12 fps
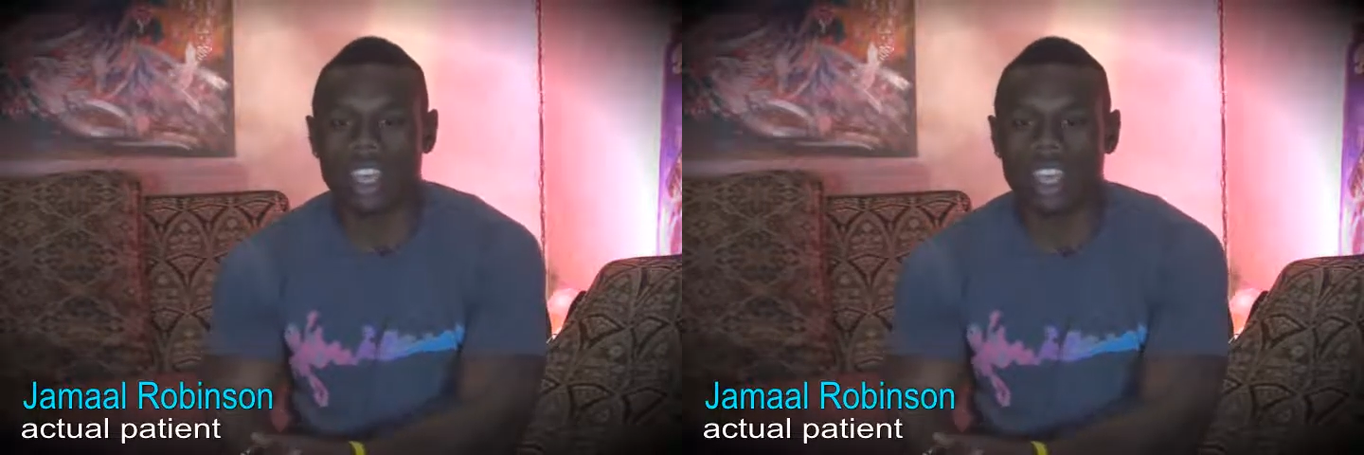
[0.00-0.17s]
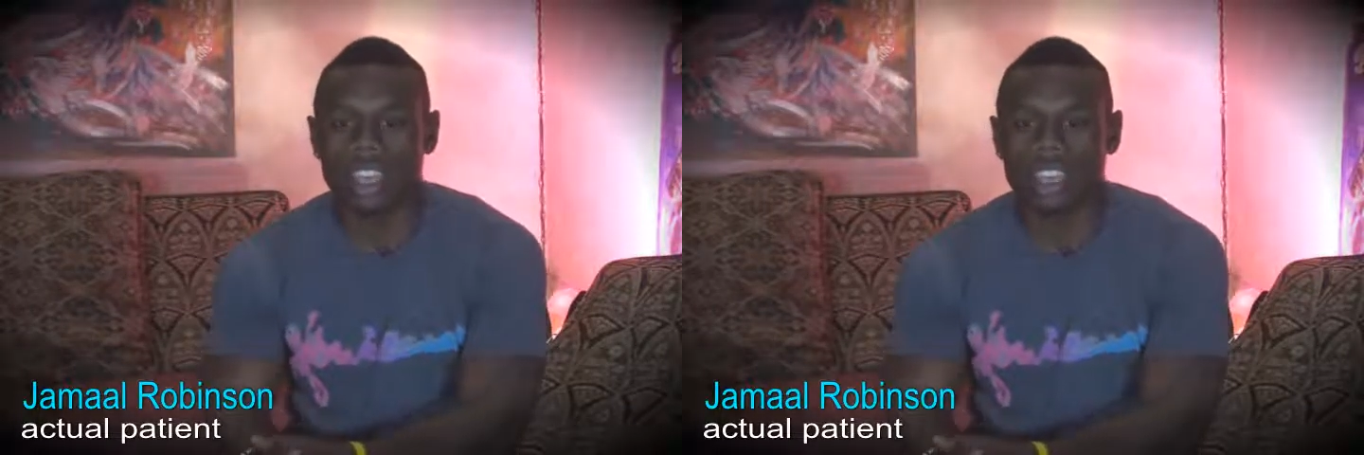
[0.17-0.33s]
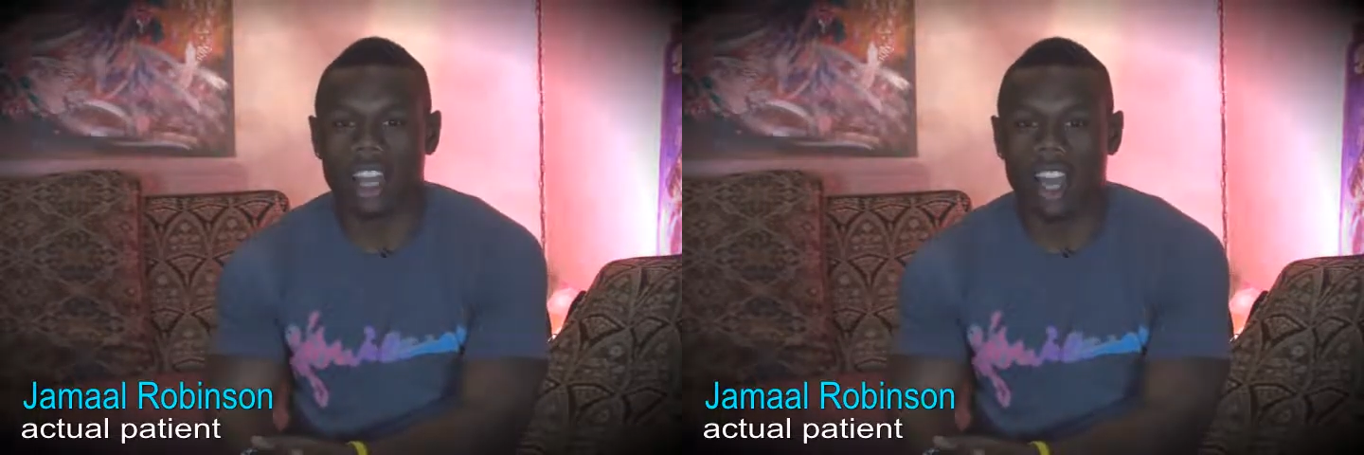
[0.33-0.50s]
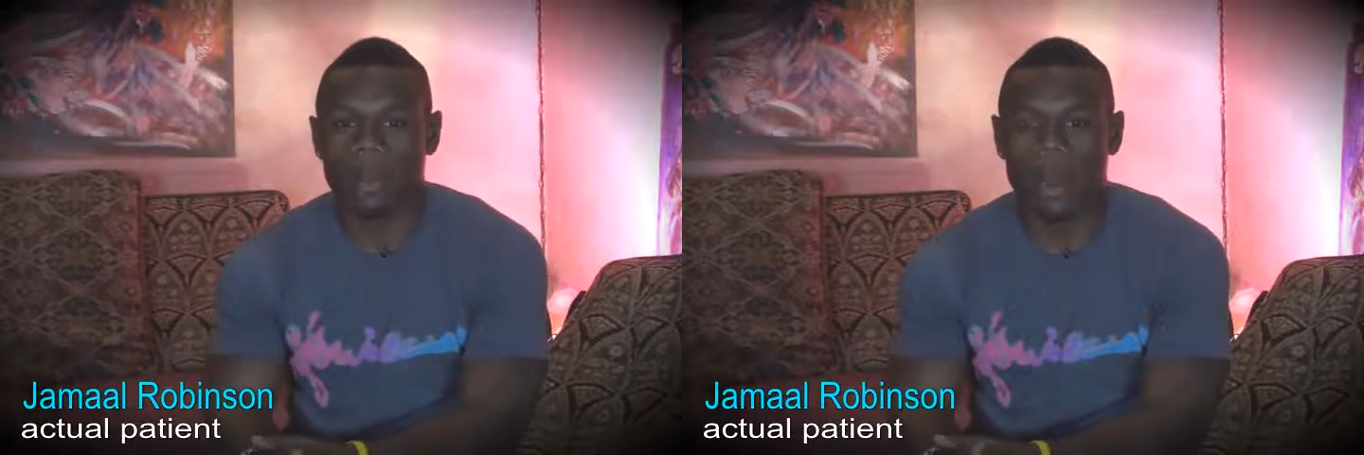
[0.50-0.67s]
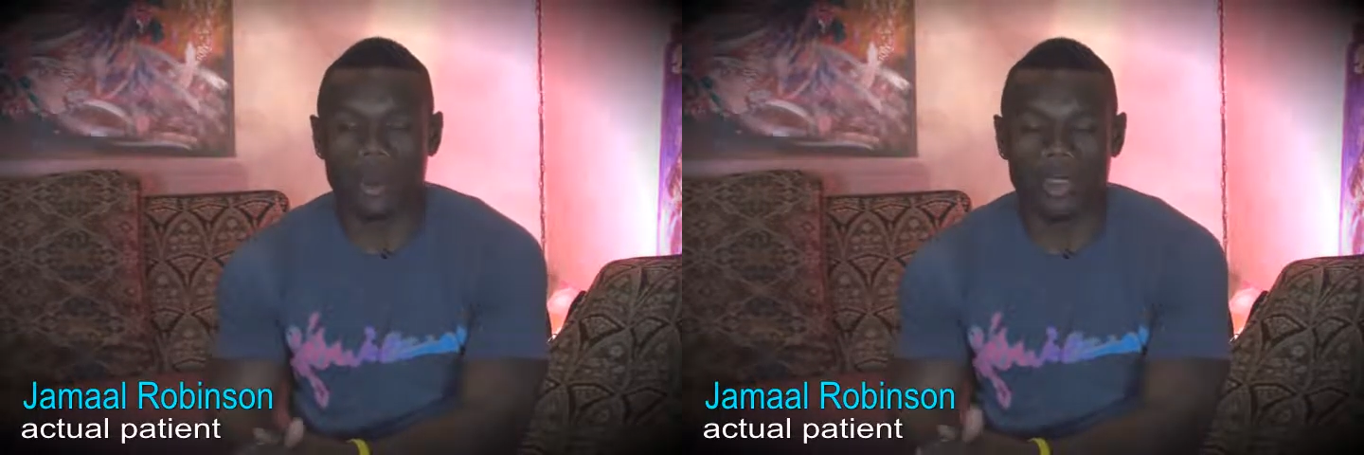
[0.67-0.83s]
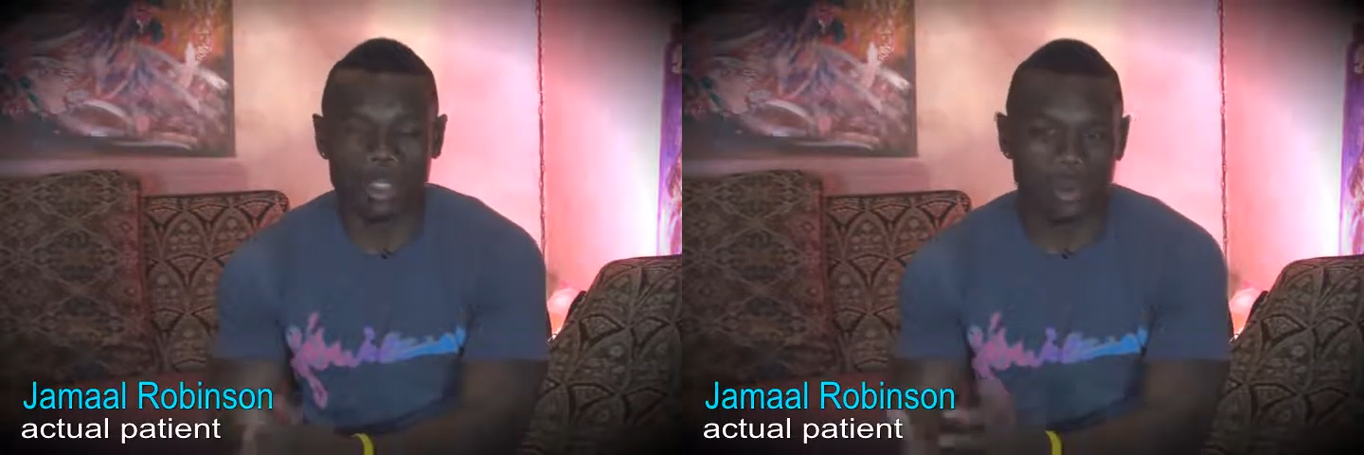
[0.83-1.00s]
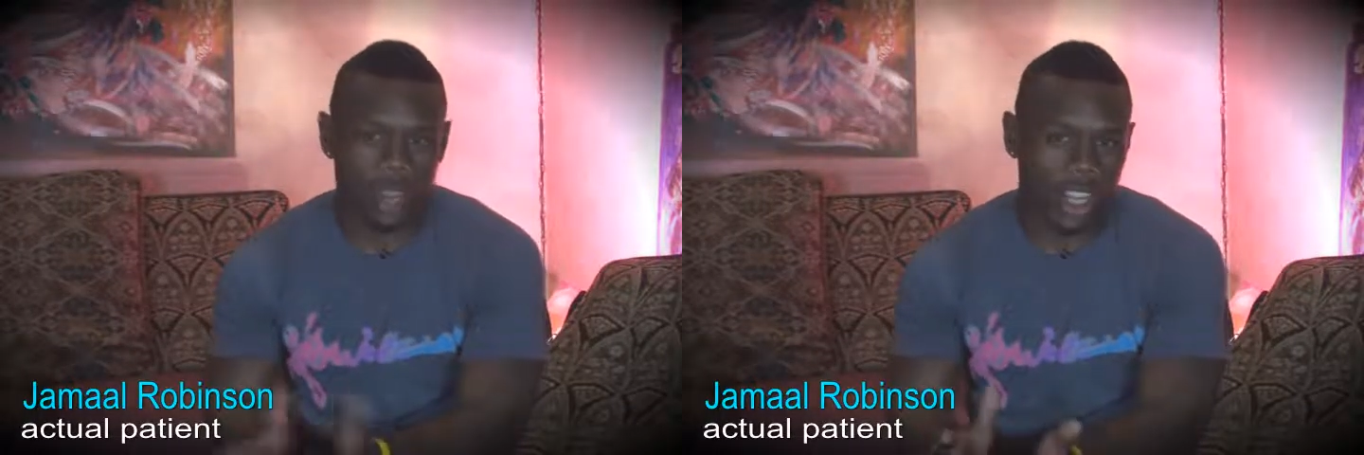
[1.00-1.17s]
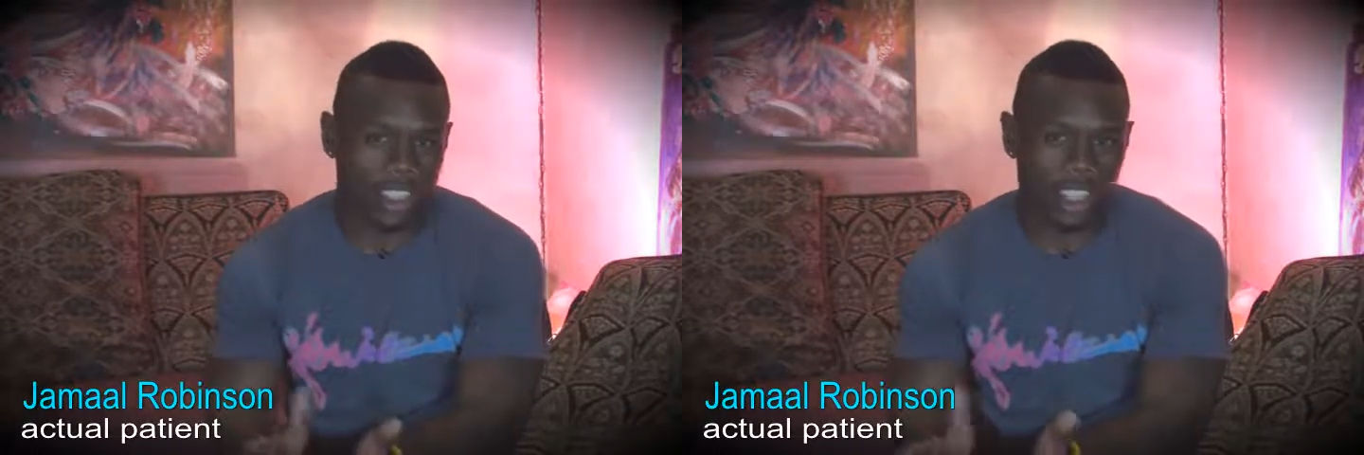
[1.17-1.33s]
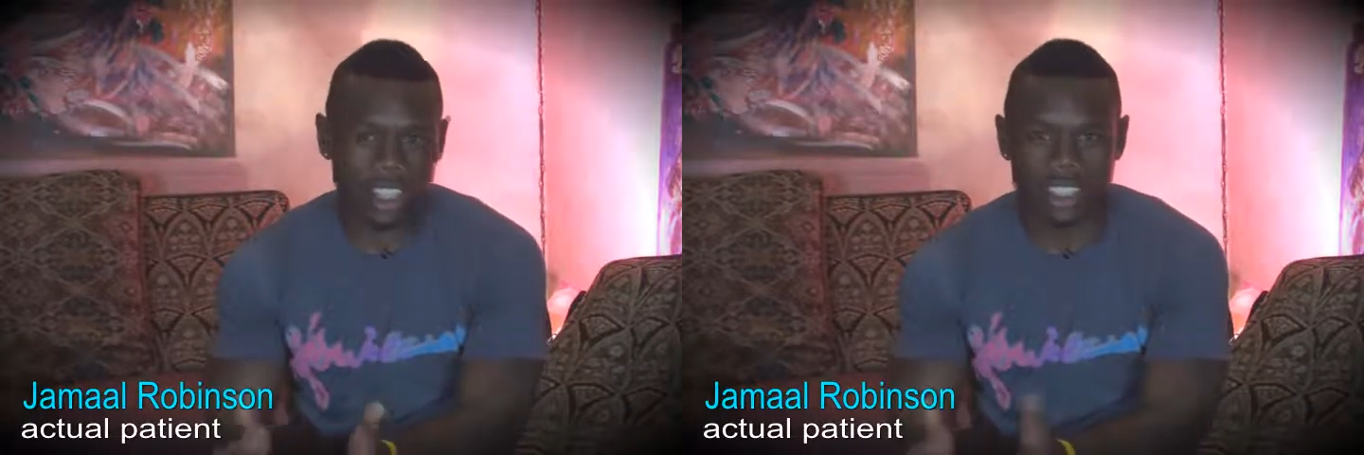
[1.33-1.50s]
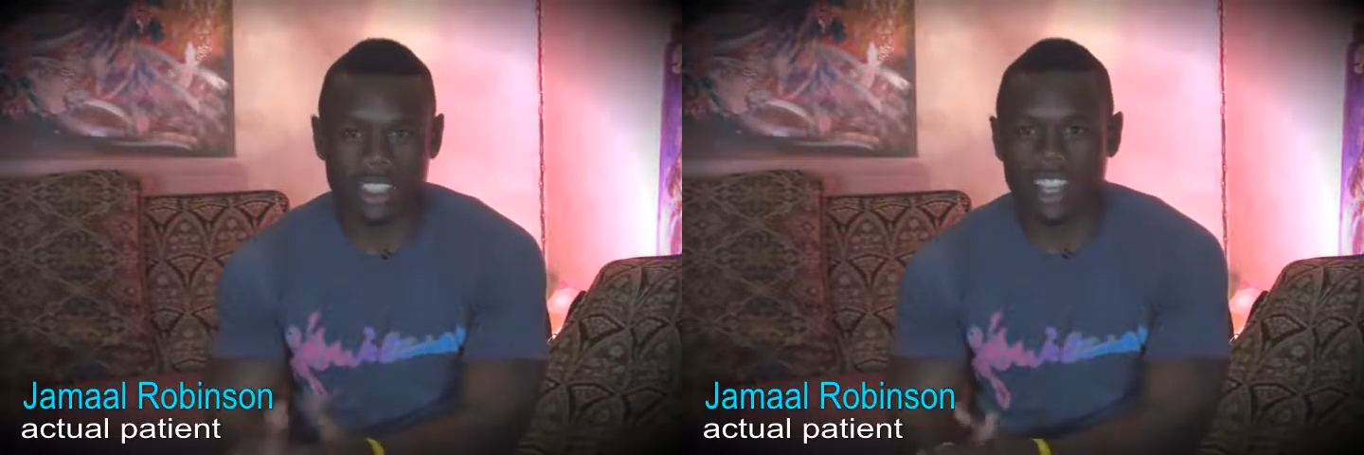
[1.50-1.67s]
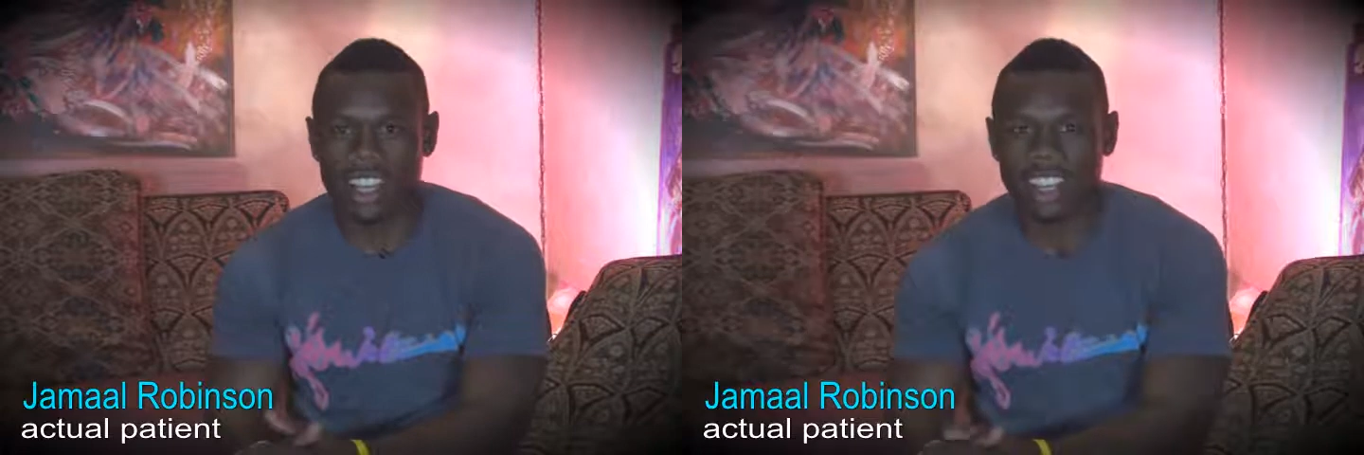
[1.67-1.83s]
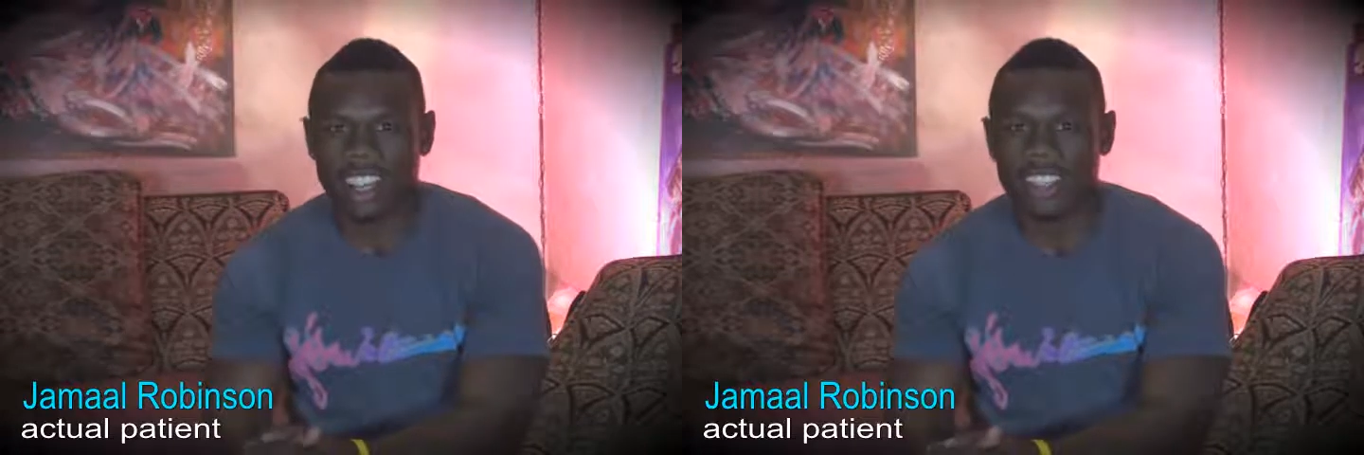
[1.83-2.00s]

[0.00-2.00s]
And um, I was a project uh,